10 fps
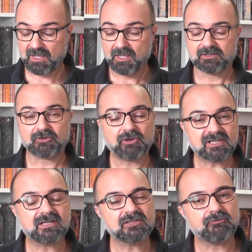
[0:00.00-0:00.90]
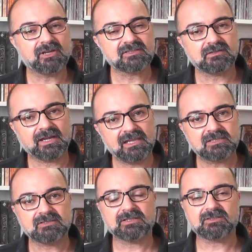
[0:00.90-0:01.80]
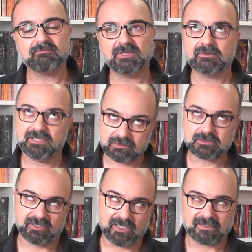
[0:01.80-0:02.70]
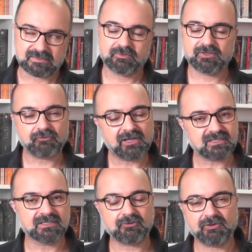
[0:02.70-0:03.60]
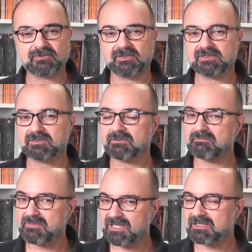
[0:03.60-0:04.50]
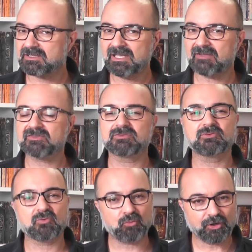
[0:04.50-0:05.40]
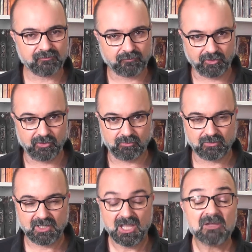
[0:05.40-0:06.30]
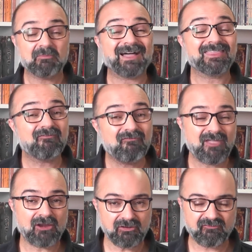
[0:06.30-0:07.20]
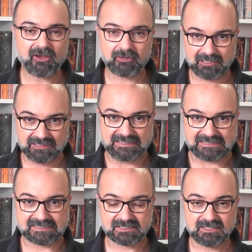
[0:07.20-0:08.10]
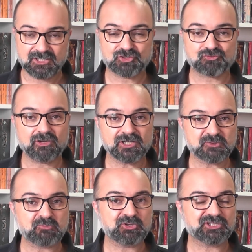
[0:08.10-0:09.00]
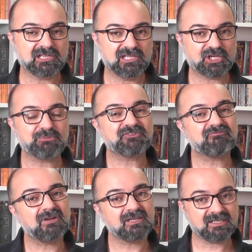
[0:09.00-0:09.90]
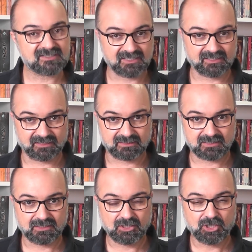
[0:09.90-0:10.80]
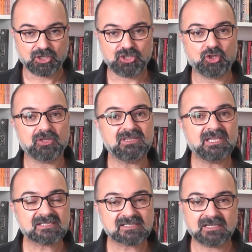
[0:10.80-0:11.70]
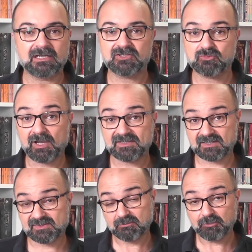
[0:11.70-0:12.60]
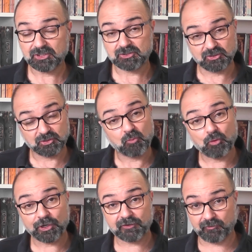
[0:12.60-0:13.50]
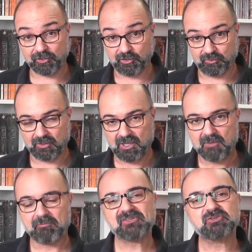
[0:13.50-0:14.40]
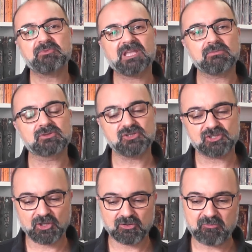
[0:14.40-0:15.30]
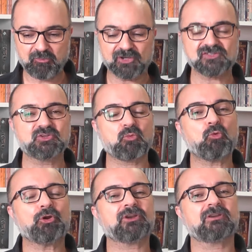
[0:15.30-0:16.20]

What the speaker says: The right art director and editor, I don't mean the editor, yes, but the right art director don't mean that they have to do the work for you. But at the very least, try to put a little bit of money aside, not necessarily to ask somebody to do the work for you, but to be able to show the person the work